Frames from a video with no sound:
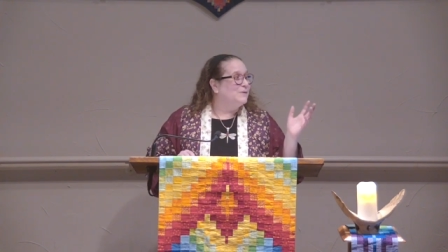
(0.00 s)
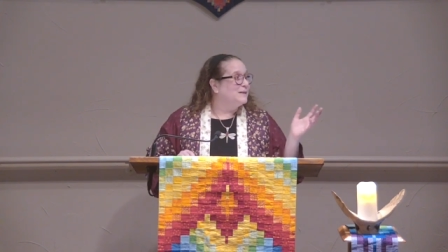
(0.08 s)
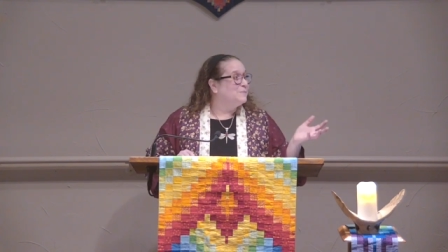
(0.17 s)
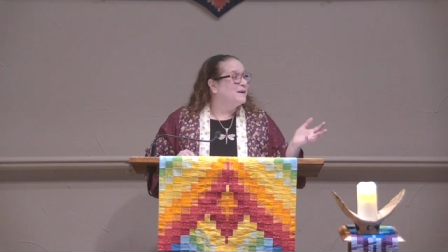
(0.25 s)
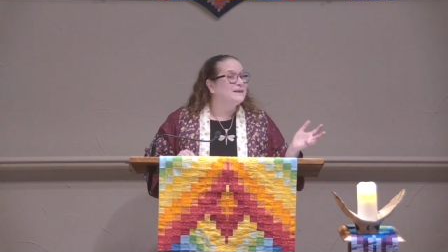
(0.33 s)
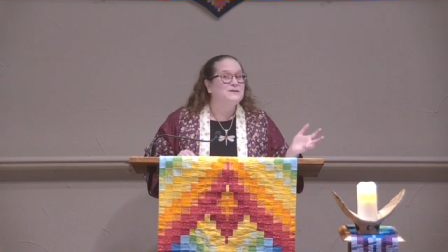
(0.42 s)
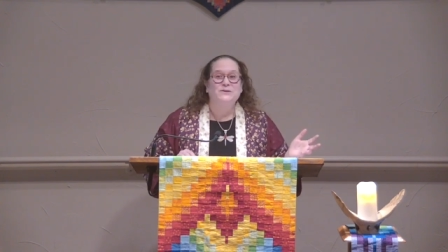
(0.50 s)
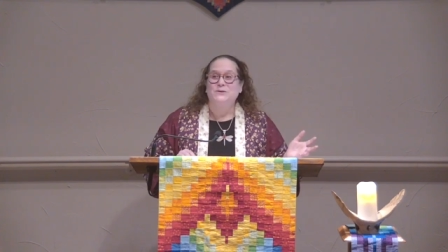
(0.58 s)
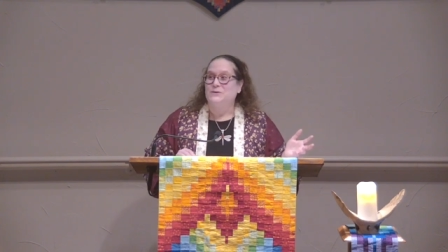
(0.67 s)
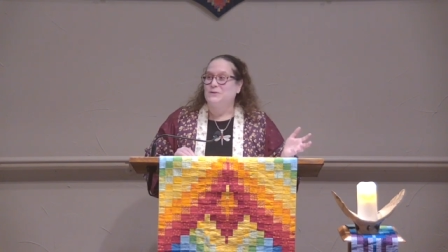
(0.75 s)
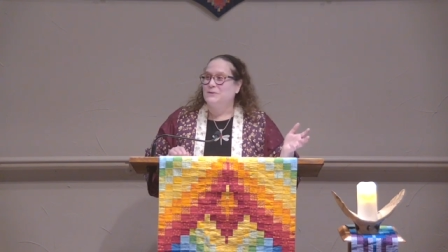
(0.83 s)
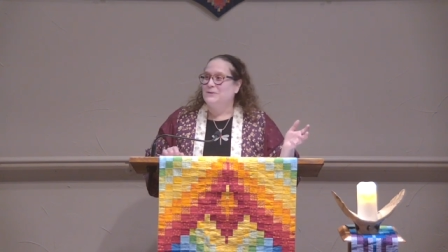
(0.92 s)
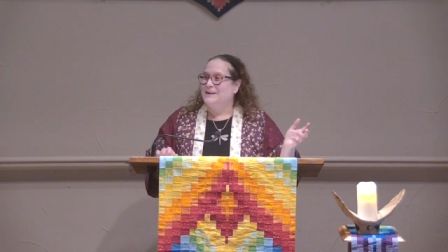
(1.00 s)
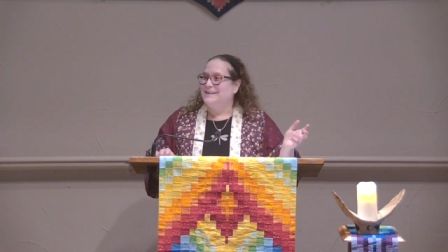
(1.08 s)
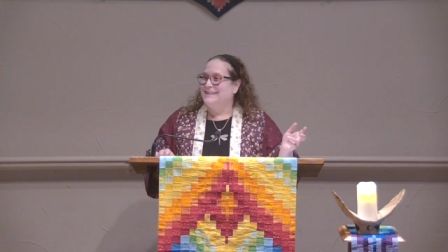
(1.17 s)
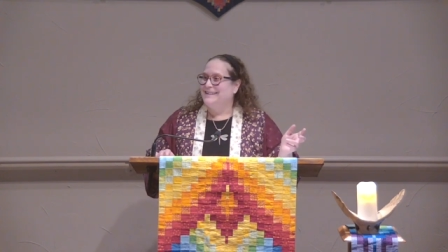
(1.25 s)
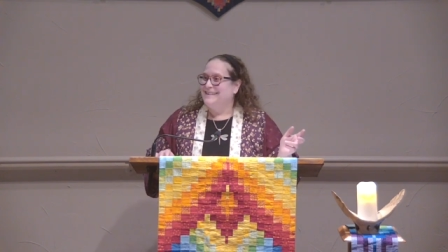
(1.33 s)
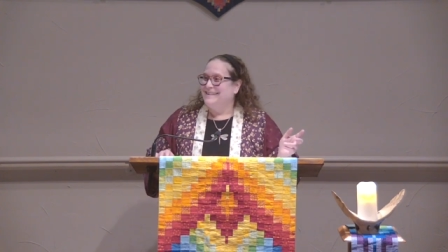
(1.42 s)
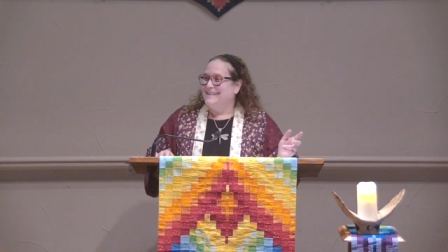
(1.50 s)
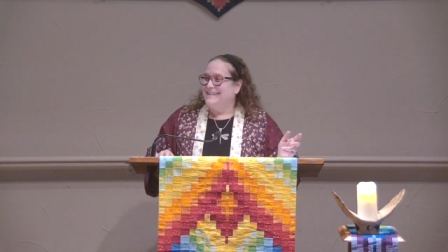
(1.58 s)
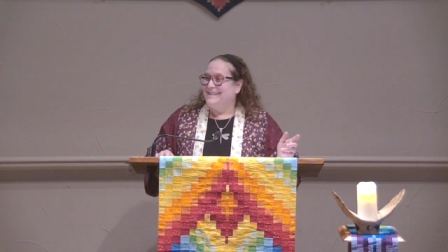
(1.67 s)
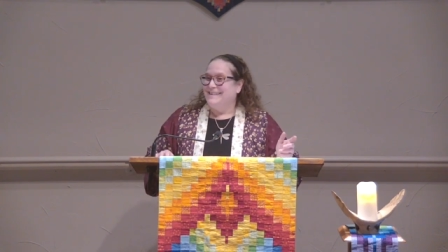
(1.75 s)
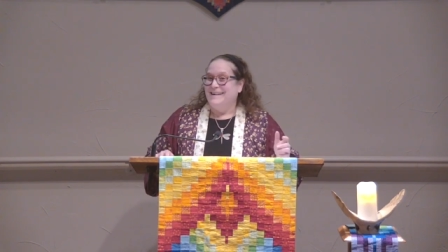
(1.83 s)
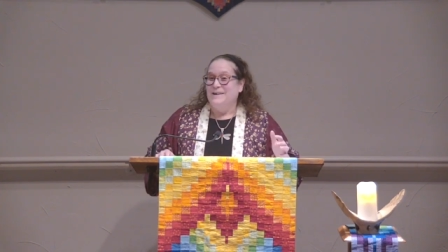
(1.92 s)
was married to
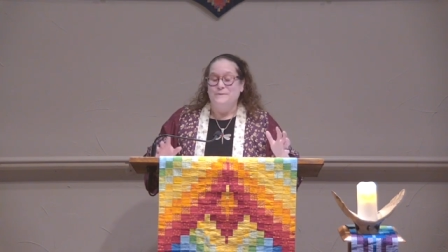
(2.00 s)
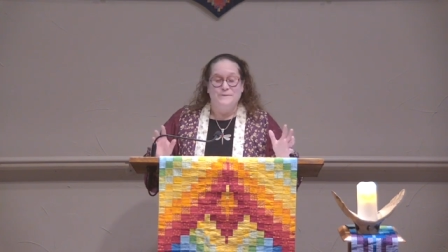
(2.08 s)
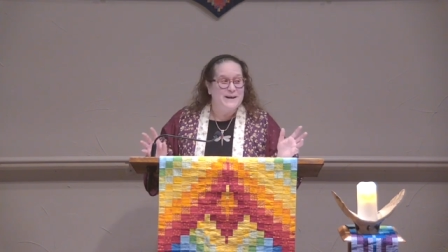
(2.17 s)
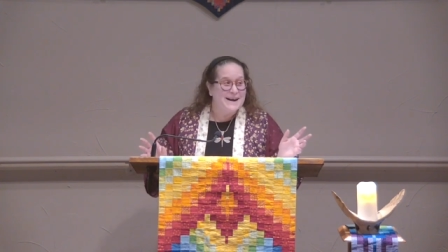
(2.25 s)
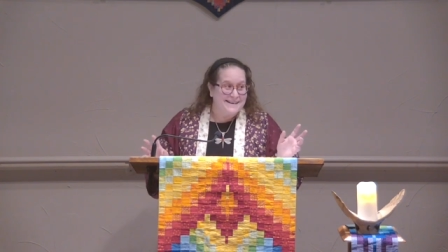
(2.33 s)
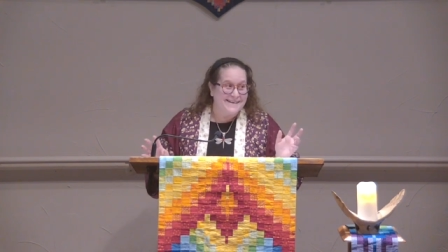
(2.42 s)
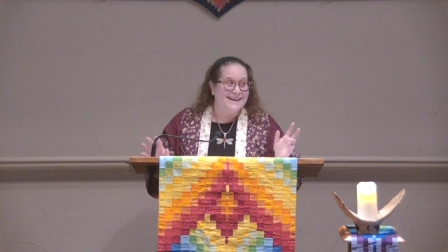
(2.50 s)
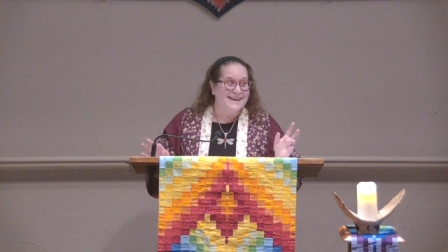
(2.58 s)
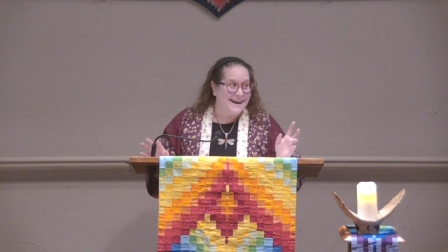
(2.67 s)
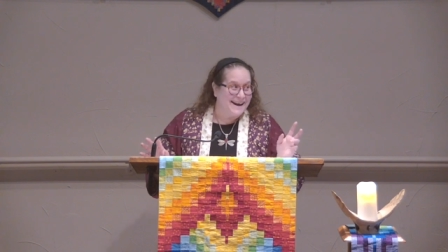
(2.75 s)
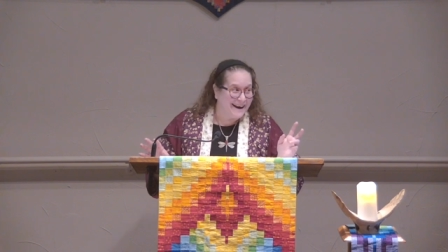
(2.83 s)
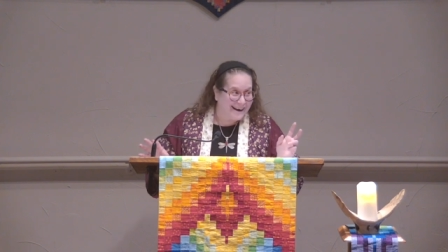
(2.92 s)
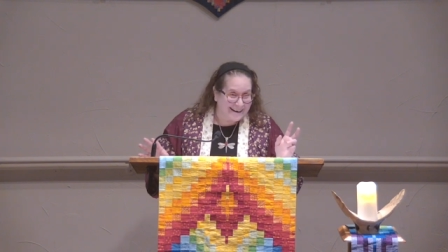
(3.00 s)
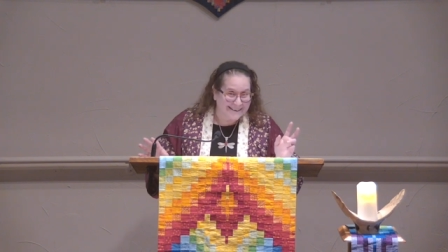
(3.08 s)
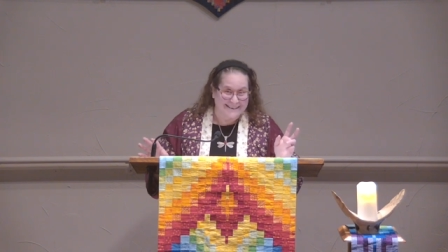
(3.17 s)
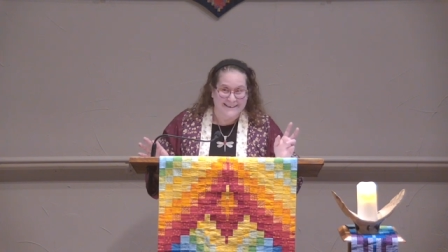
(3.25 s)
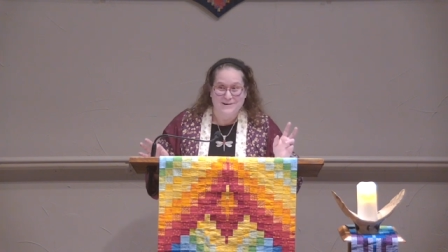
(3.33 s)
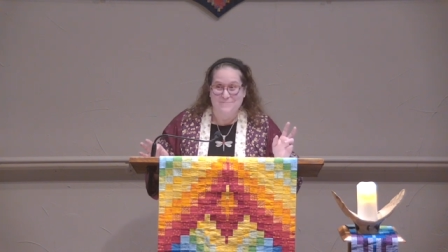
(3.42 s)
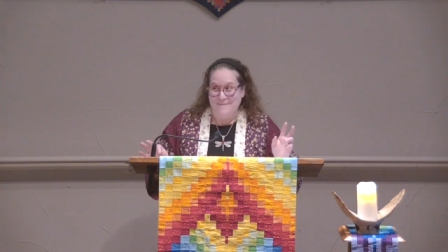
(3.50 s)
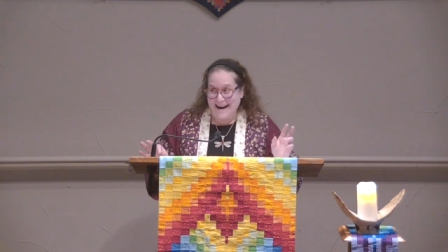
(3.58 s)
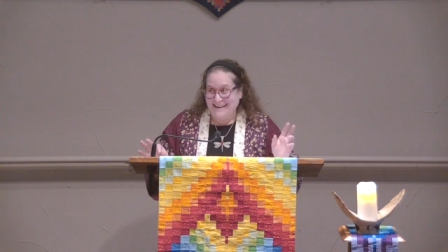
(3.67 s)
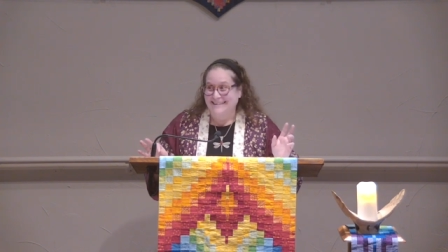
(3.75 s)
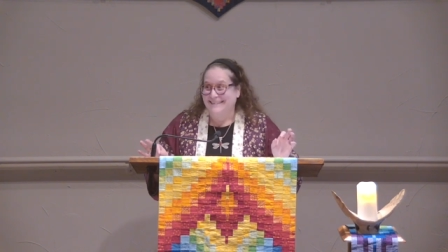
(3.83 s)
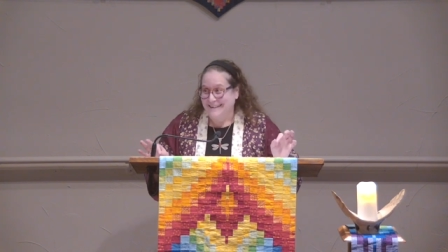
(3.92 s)
a very handsome
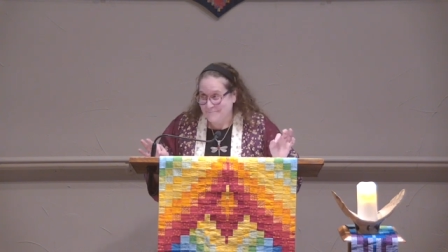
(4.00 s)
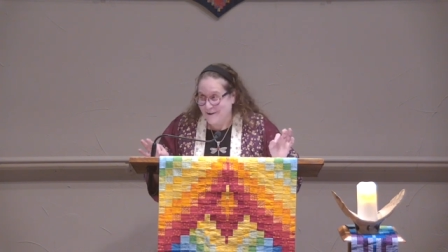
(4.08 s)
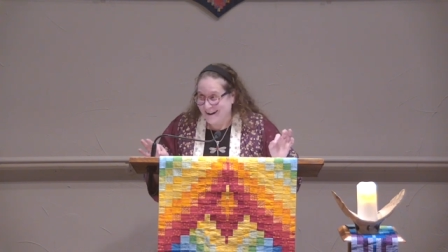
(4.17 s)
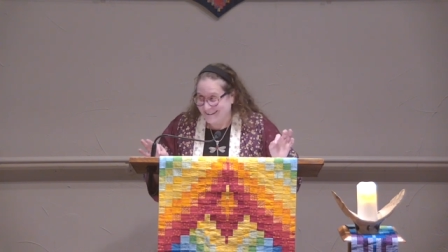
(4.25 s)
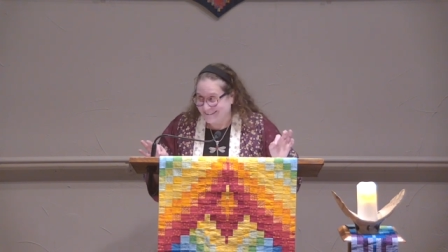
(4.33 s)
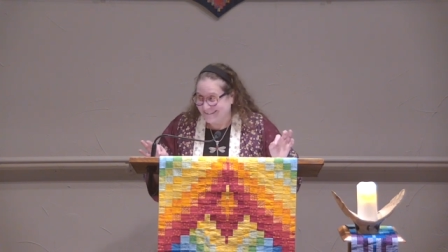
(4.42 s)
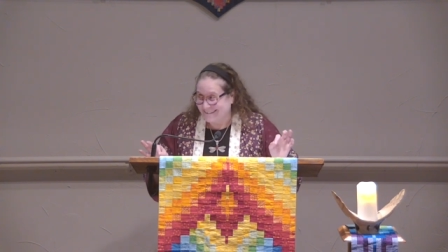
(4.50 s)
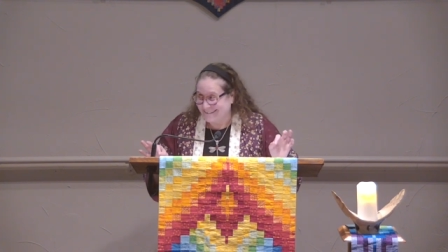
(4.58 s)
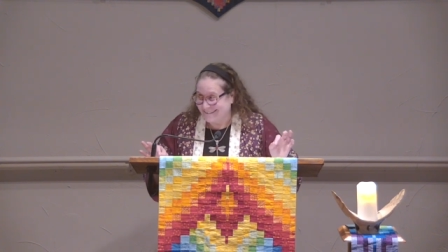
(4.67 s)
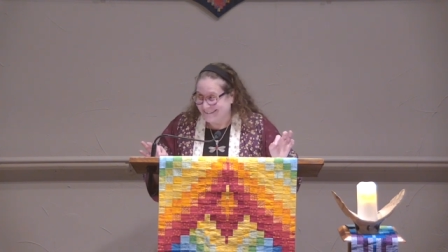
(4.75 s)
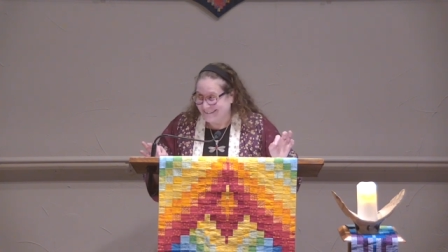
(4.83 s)
magazine model.